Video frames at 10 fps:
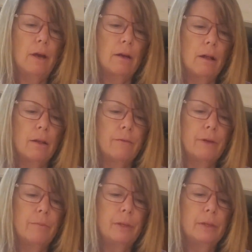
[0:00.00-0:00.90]
Not all of
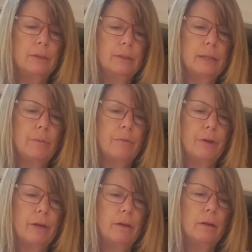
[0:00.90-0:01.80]
it, but some
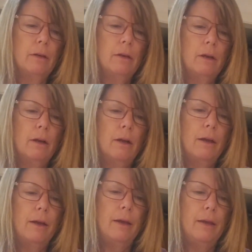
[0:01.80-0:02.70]
of it.
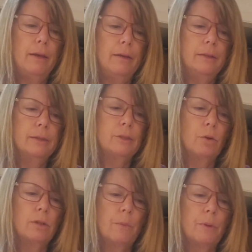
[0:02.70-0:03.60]
And it
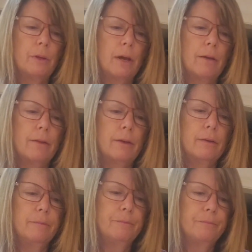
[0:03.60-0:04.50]
soaked up a lot of
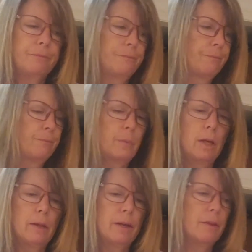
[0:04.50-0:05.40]

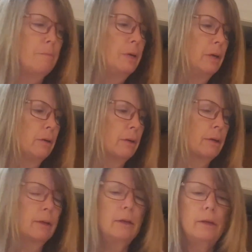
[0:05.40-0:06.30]
the
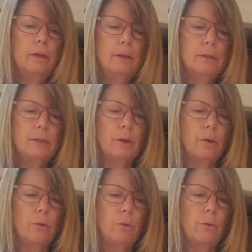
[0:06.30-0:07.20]
milk.
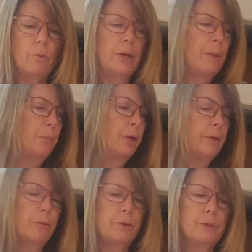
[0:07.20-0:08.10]
So when I put
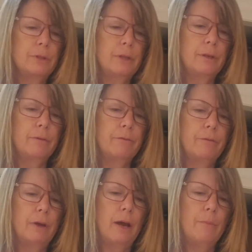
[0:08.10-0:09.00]
it through the sieve,
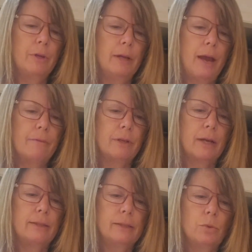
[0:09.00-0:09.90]
I'm going to have to
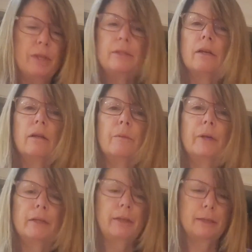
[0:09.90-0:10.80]
kind of squeeze it a little
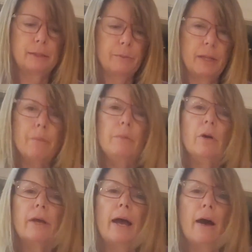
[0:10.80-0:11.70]
bit to get some of that
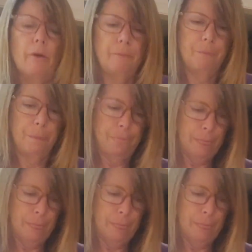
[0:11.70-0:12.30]
milk out.